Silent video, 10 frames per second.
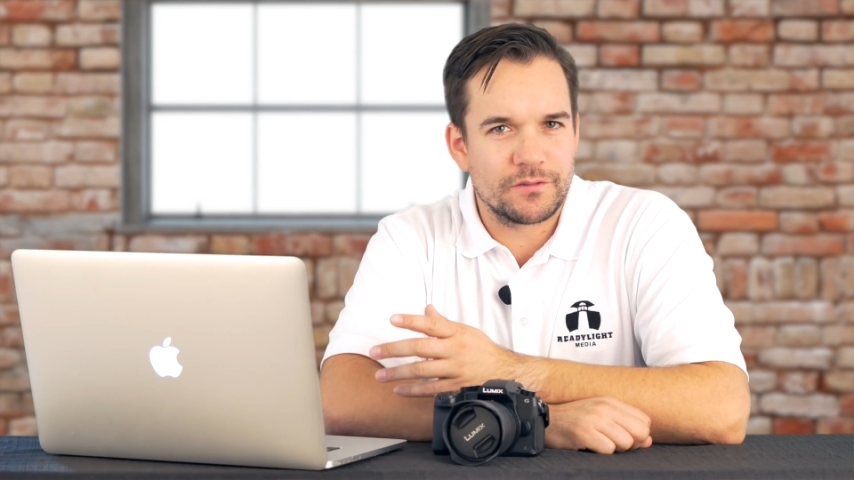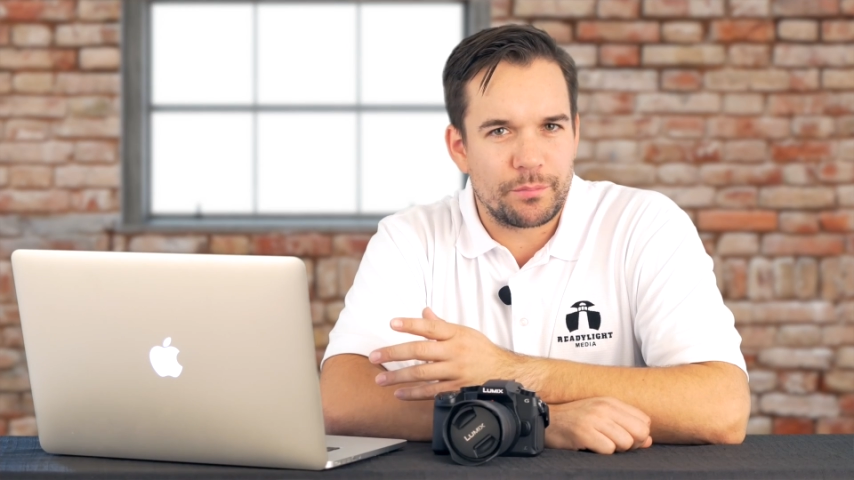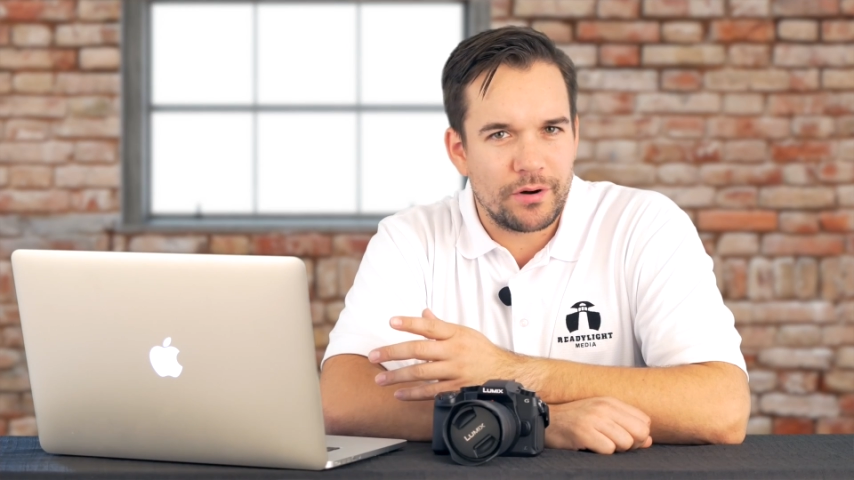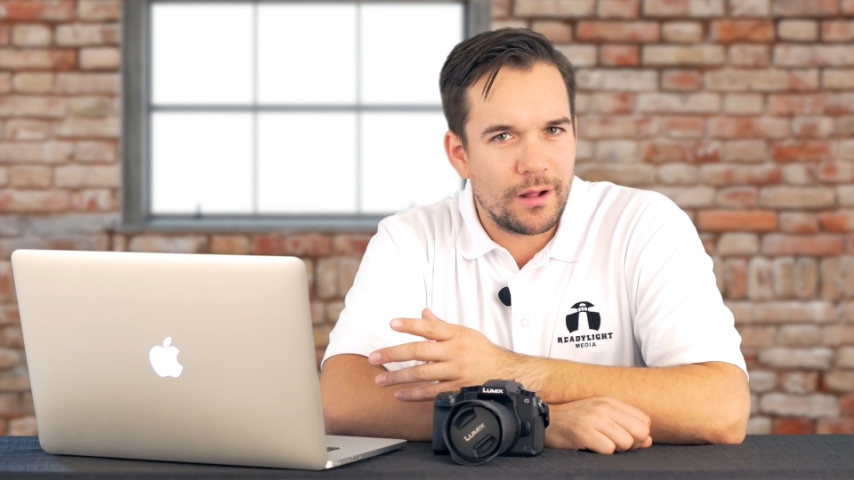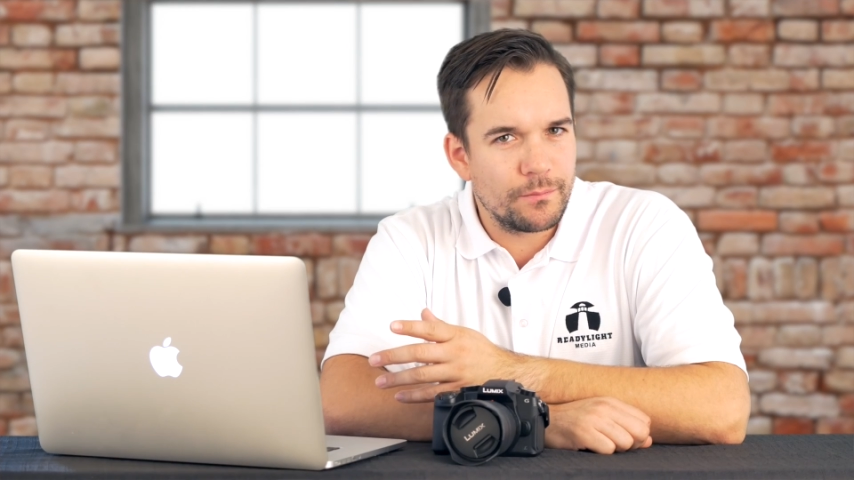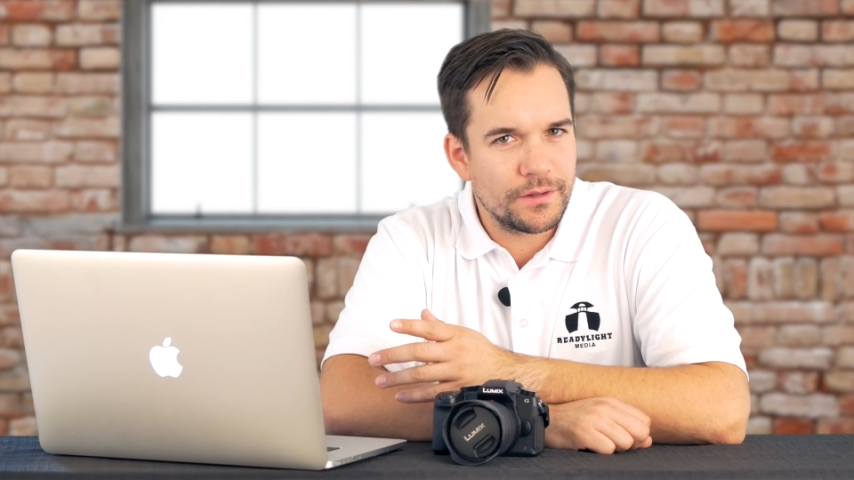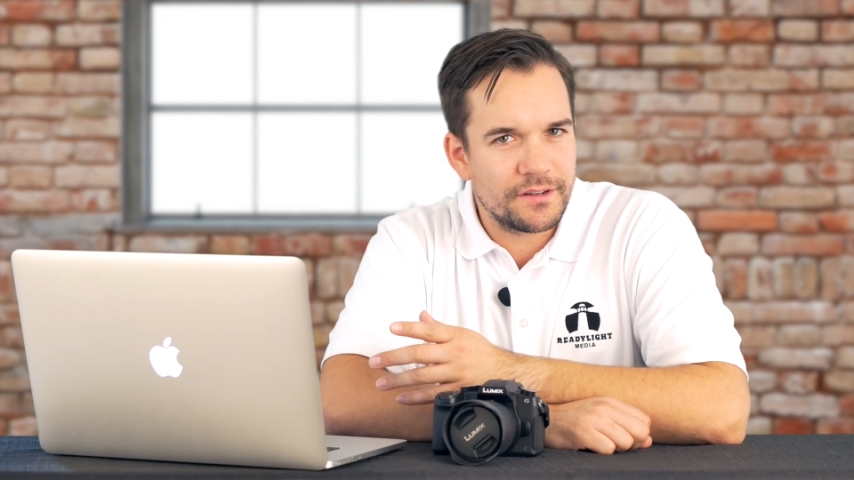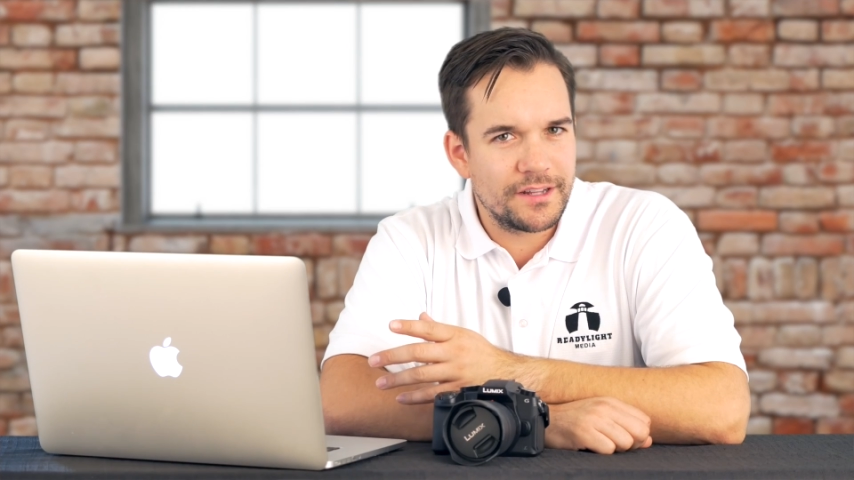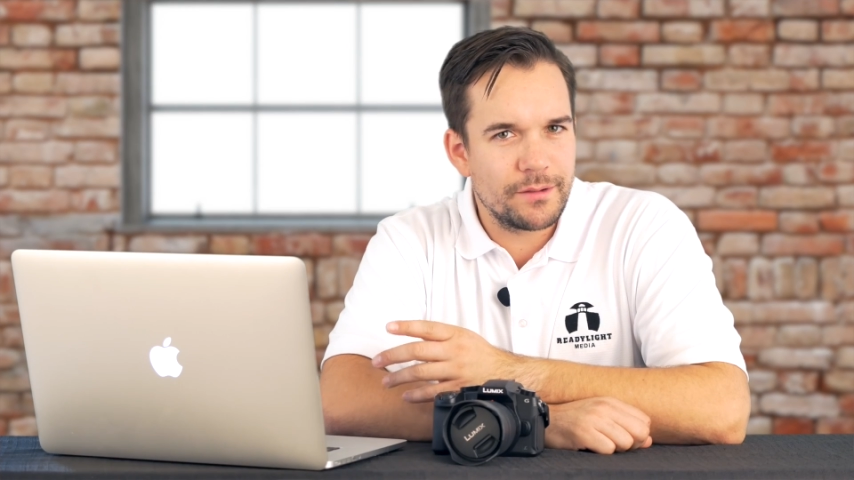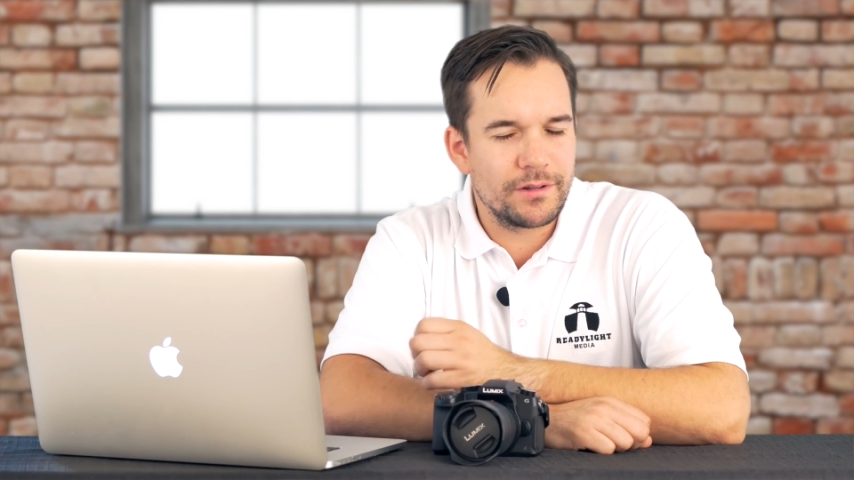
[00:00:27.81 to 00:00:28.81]
problem with the
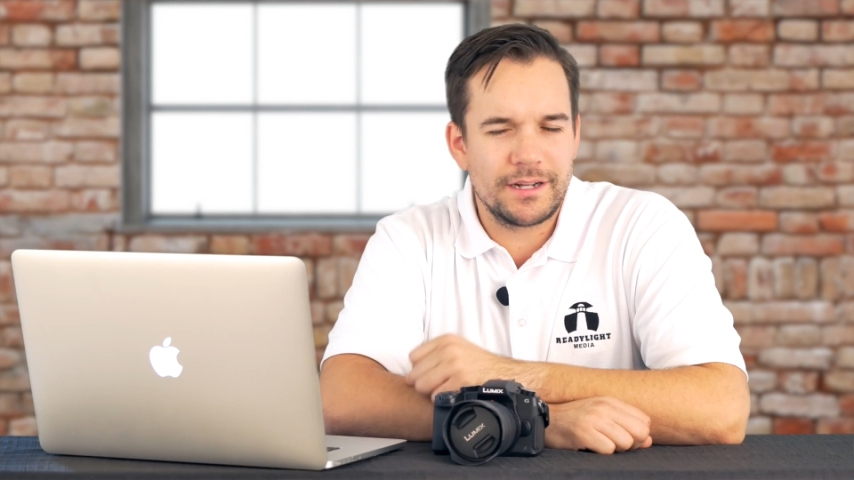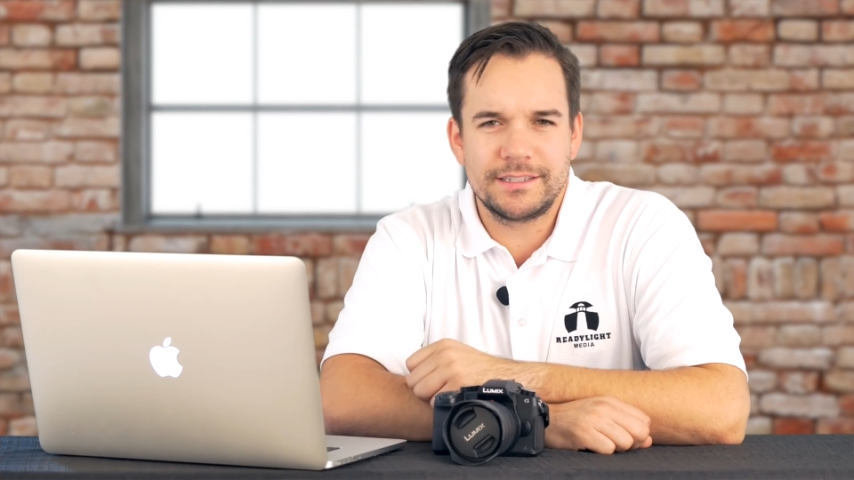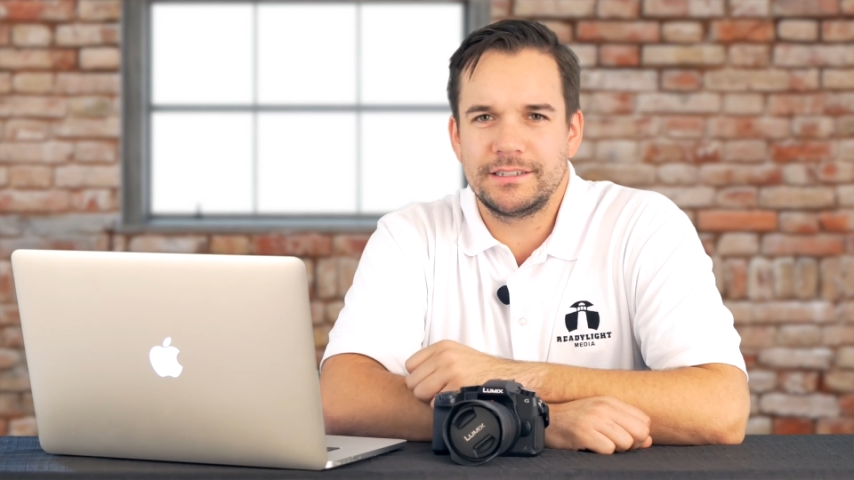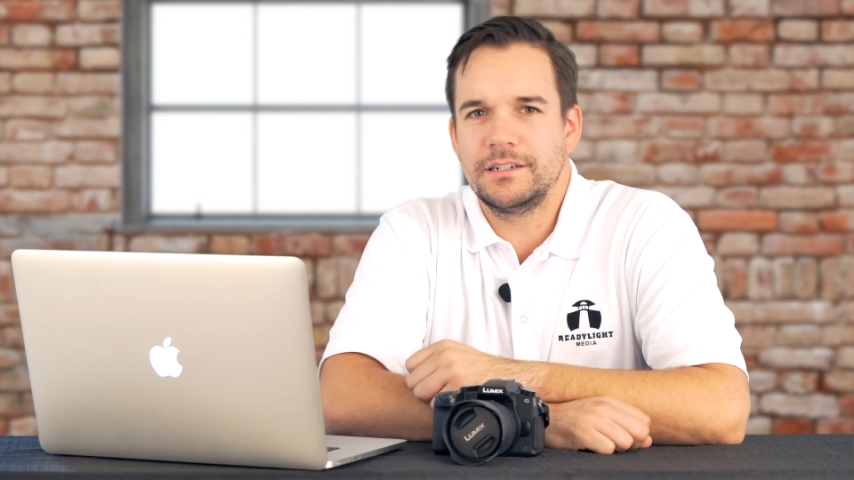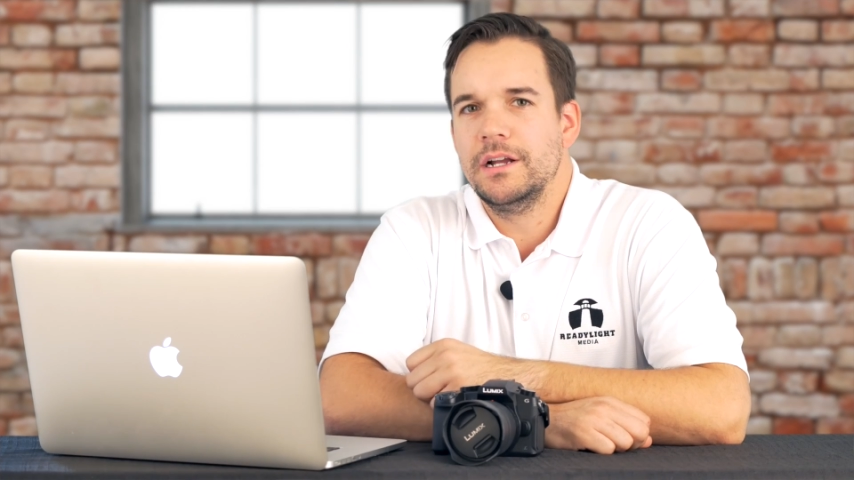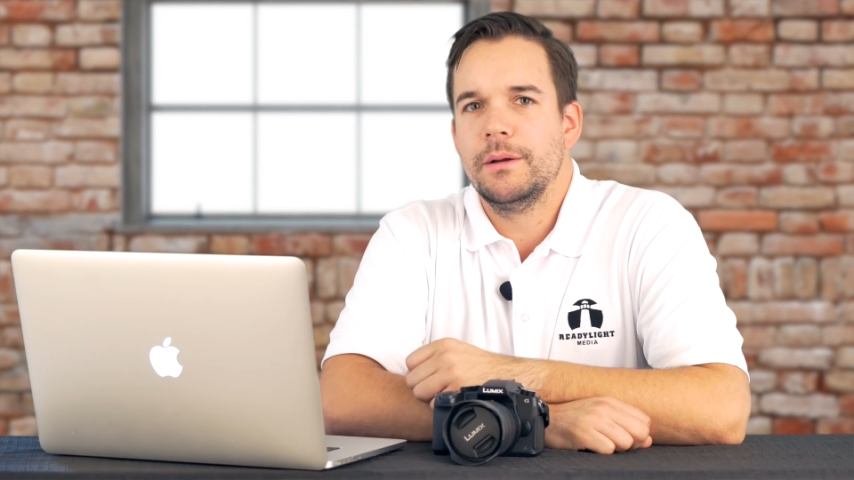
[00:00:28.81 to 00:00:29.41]
stabilizer,